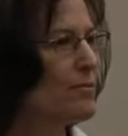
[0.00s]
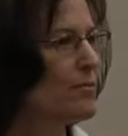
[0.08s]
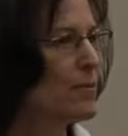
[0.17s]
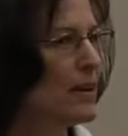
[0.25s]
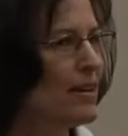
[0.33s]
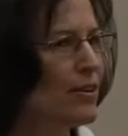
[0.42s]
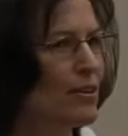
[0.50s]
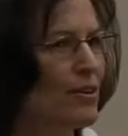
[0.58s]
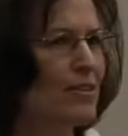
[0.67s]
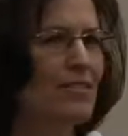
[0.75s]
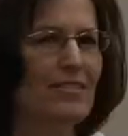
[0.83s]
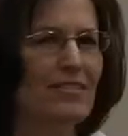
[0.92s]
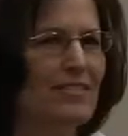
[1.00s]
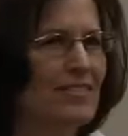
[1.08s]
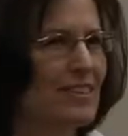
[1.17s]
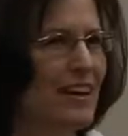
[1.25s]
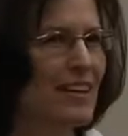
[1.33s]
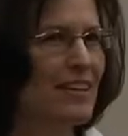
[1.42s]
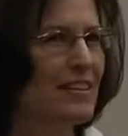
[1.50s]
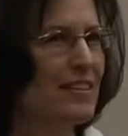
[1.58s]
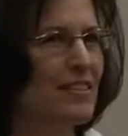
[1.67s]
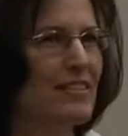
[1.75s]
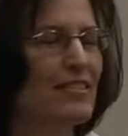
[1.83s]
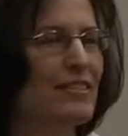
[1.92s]
Peter taking
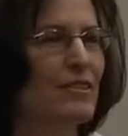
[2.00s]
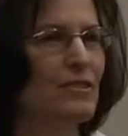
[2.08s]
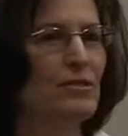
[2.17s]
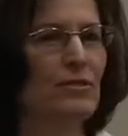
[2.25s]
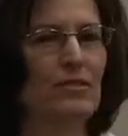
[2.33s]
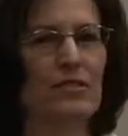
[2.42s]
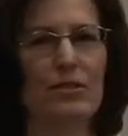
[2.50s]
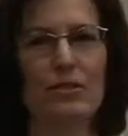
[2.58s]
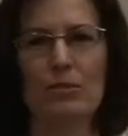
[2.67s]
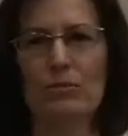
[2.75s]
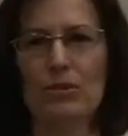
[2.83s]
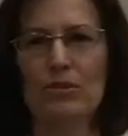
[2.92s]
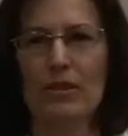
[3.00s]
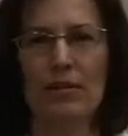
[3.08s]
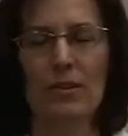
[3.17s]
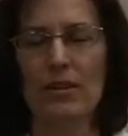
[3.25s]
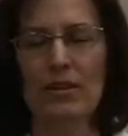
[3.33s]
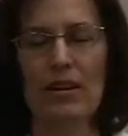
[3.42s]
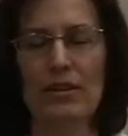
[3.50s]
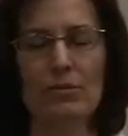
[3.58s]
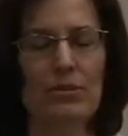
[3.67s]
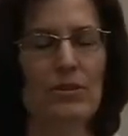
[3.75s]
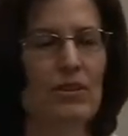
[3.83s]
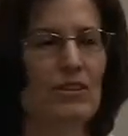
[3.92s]
the scriptures, the gospel
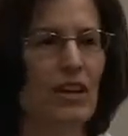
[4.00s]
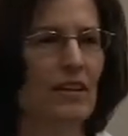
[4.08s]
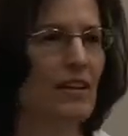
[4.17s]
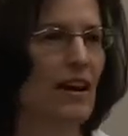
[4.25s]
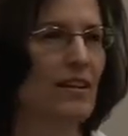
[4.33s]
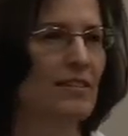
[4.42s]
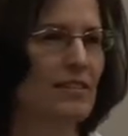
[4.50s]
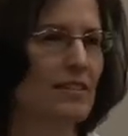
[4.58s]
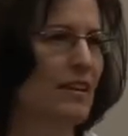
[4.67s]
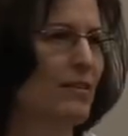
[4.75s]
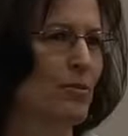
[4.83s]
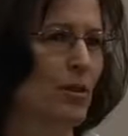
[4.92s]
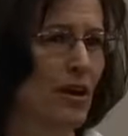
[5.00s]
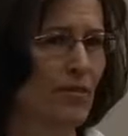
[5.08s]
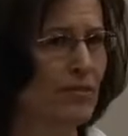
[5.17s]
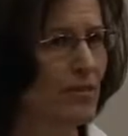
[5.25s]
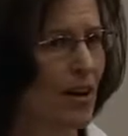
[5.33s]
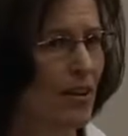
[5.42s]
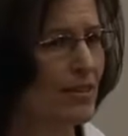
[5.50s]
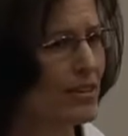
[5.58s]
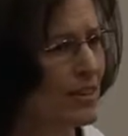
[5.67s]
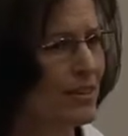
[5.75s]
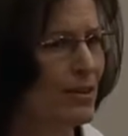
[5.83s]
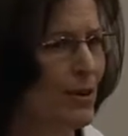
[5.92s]
to the Gentiles and saying, what I've called
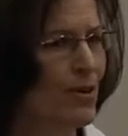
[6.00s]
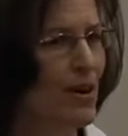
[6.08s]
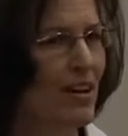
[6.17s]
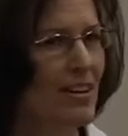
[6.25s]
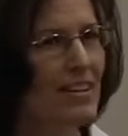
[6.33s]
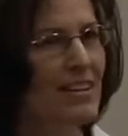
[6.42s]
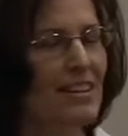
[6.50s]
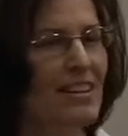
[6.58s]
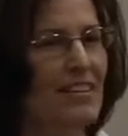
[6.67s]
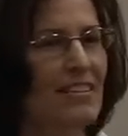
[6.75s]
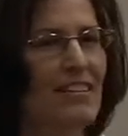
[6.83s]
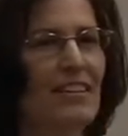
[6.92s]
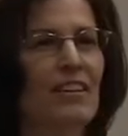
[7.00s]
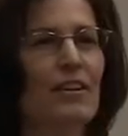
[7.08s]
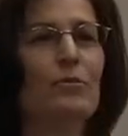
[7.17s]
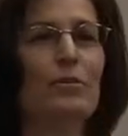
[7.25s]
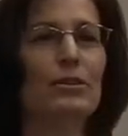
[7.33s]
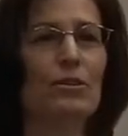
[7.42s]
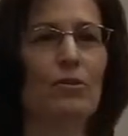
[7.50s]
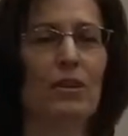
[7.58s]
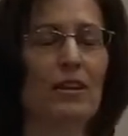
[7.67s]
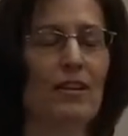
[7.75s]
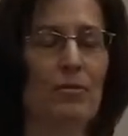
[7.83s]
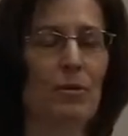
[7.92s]
clean, don't call unclean. And please don't
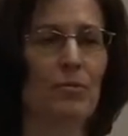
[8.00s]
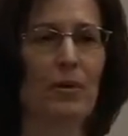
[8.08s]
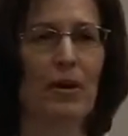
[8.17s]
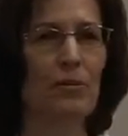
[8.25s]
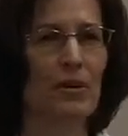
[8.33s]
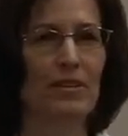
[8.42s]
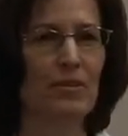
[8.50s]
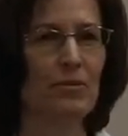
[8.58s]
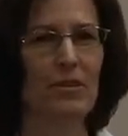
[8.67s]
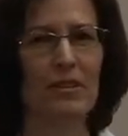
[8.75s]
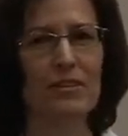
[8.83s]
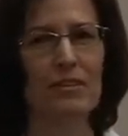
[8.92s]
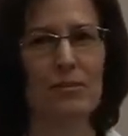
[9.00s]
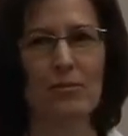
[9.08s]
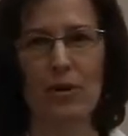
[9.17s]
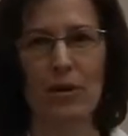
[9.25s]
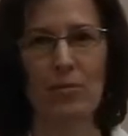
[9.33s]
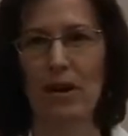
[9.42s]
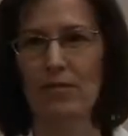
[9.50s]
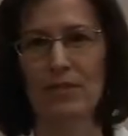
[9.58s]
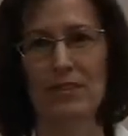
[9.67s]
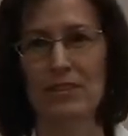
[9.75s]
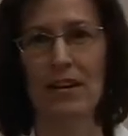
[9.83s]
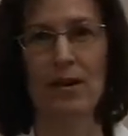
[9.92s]
think I'm comparing myself to these great
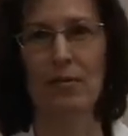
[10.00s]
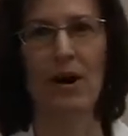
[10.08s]
prophets. I'm